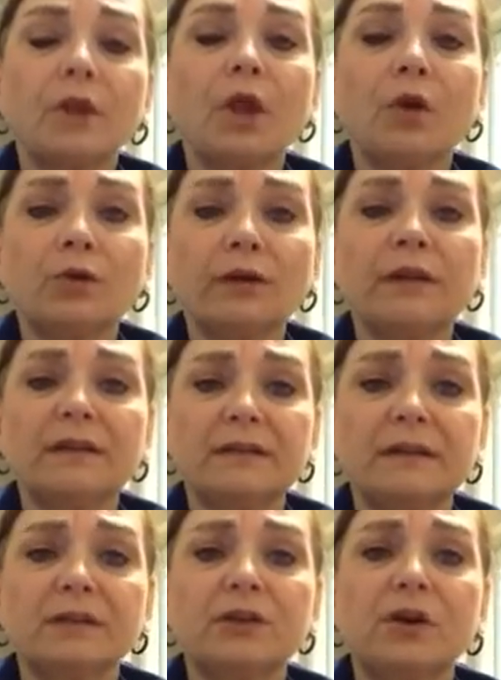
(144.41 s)
older kids
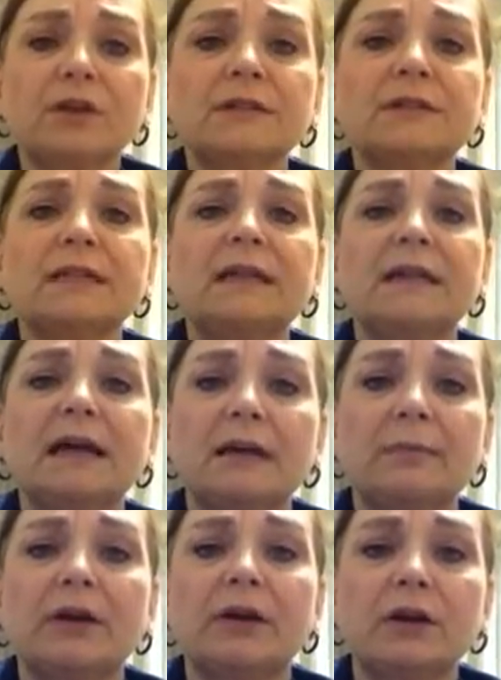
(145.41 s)
and adults, any kind
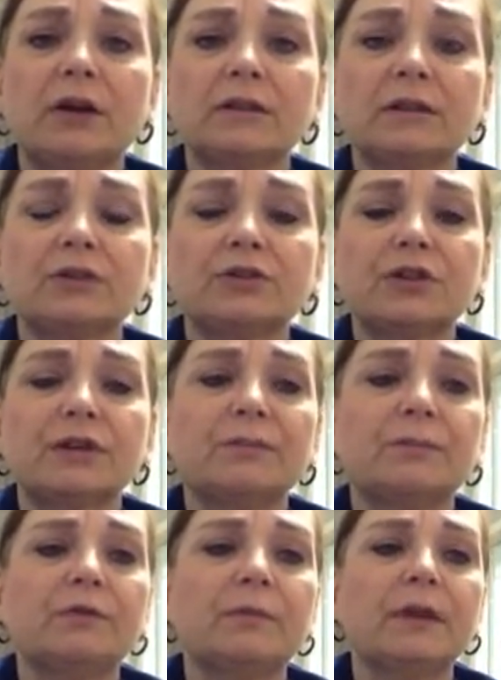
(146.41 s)
of paradoxical chest
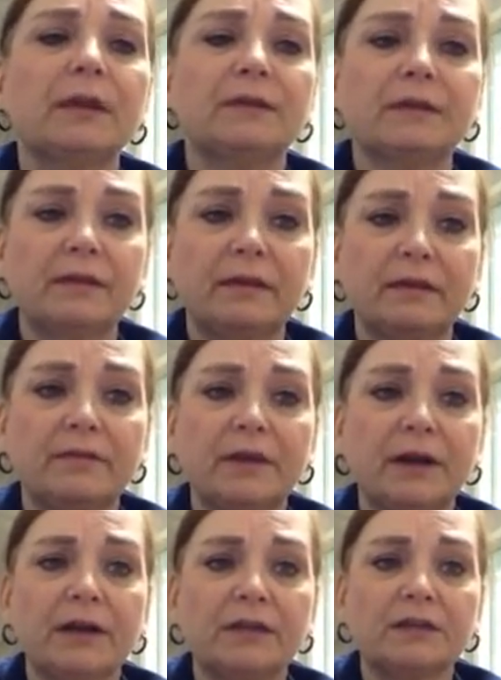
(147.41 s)
movement is
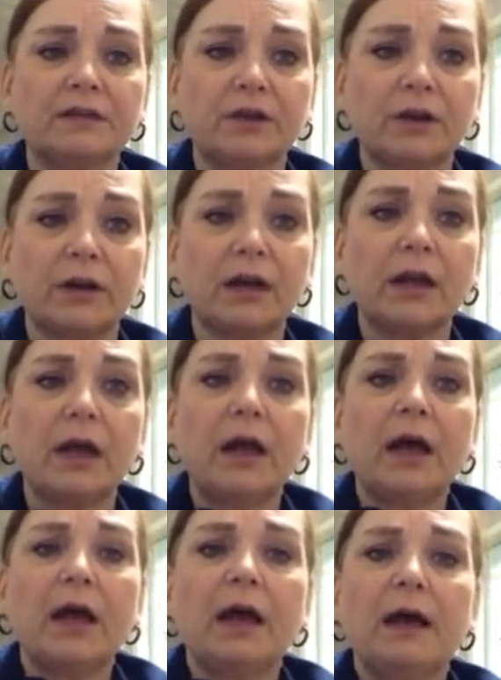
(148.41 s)
very concerning.
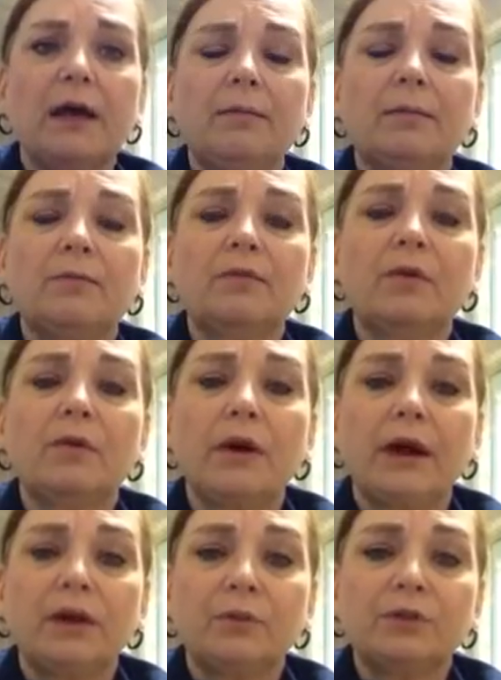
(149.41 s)
So
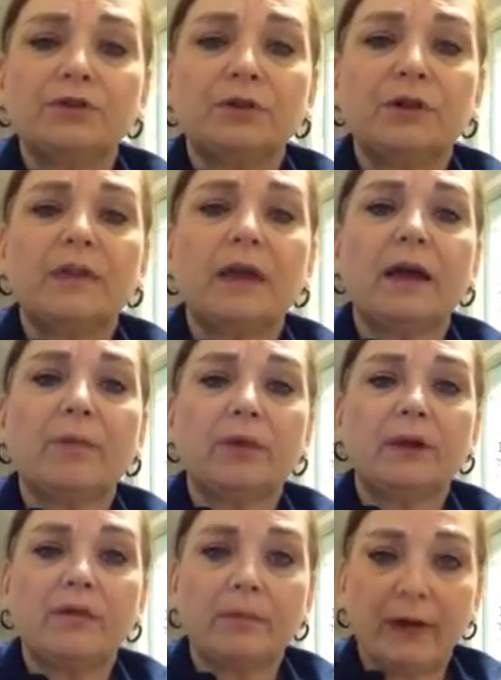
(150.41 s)
how do we treat that? We
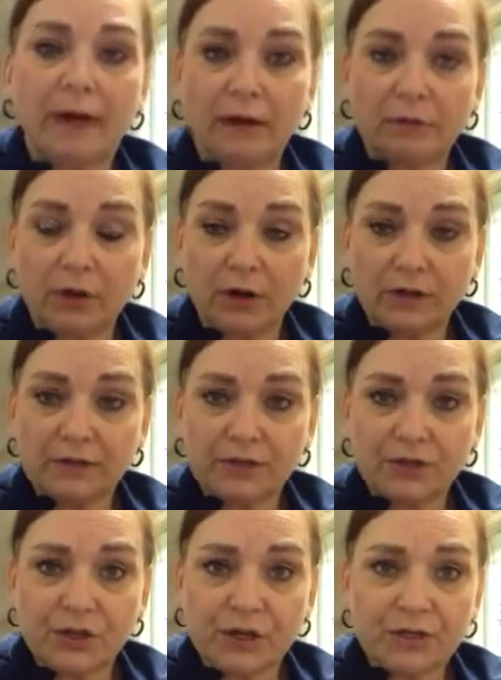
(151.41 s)
give them adequate
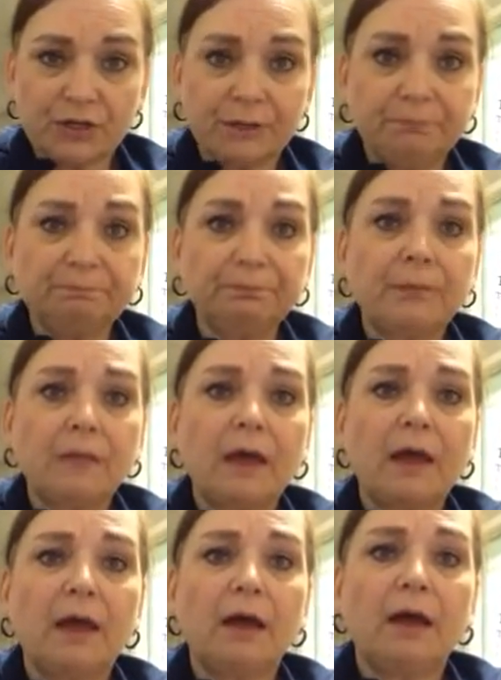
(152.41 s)
oxygenation.
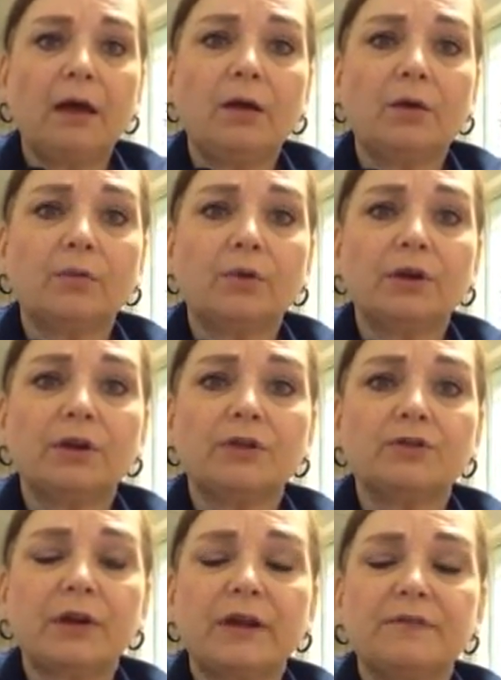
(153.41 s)
We're going to
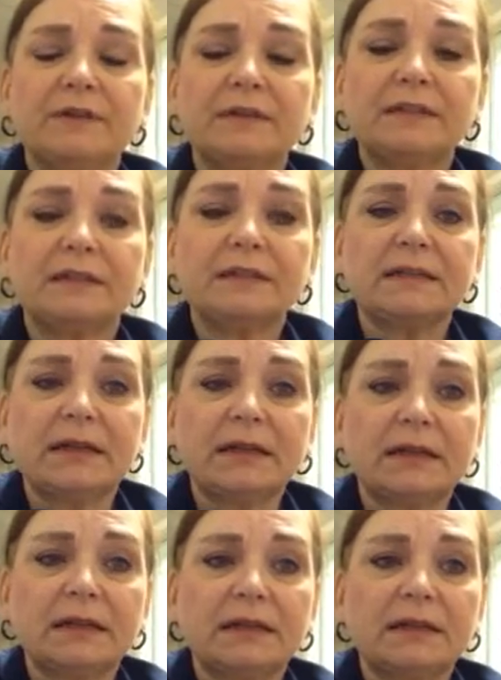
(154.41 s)
try to facilitate
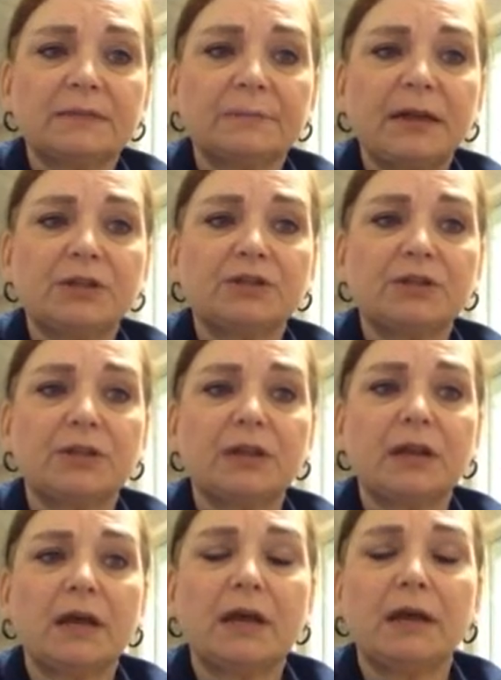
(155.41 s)
lung
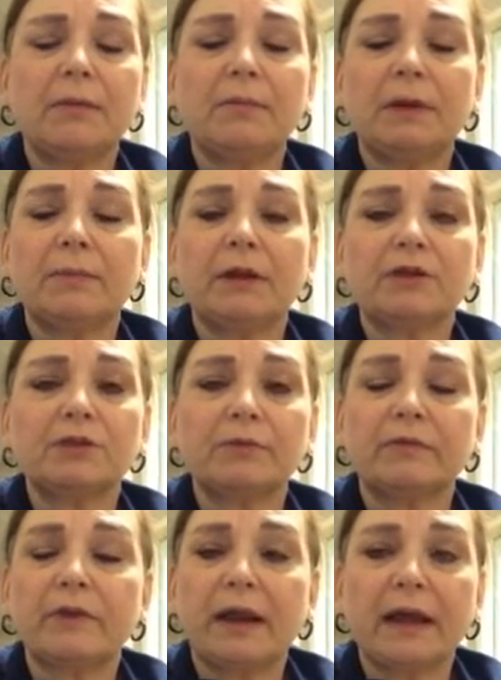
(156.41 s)
expansion and make sure
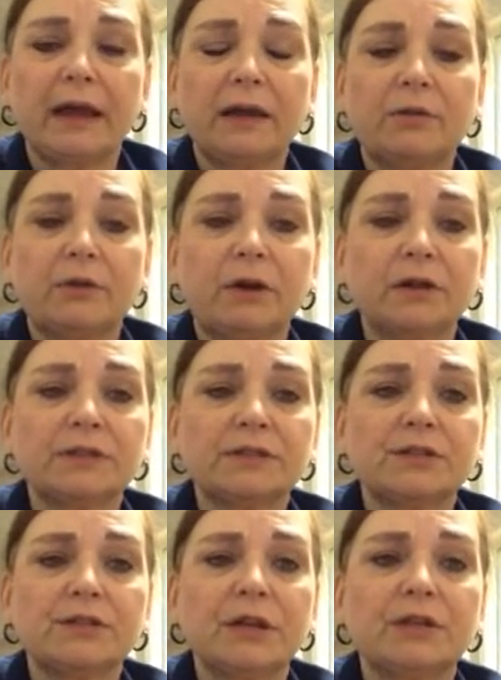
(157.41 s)
we've got adequate
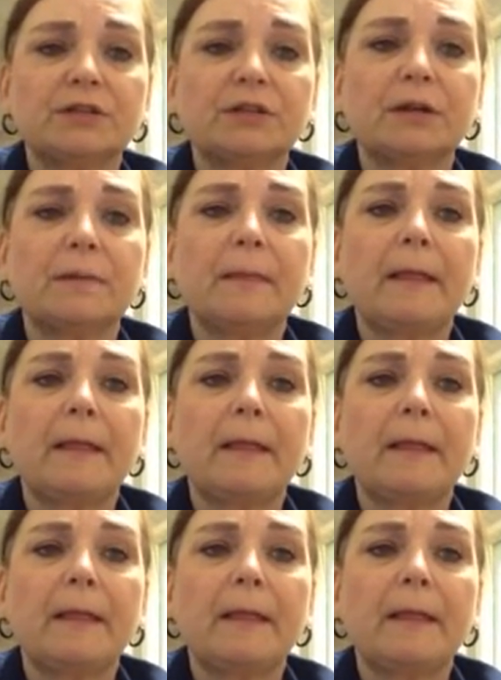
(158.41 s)
oxygenation.